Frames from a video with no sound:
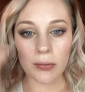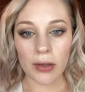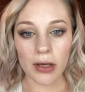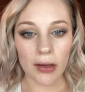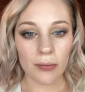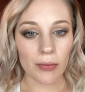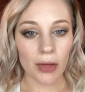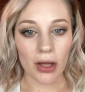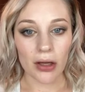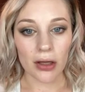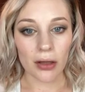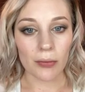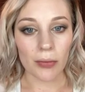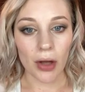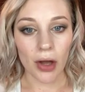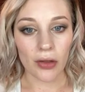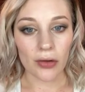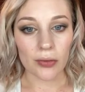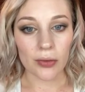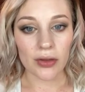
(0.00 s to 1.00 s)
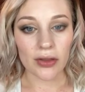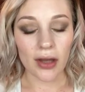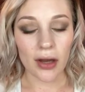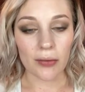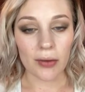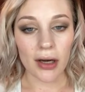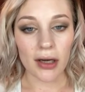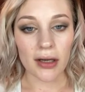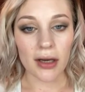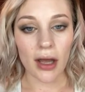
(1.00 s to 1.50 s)
but I'm not going to bother with
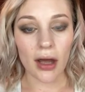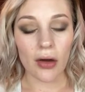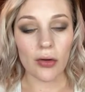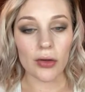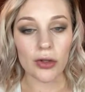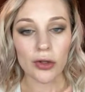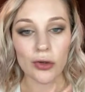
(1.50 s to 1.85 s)
that right now.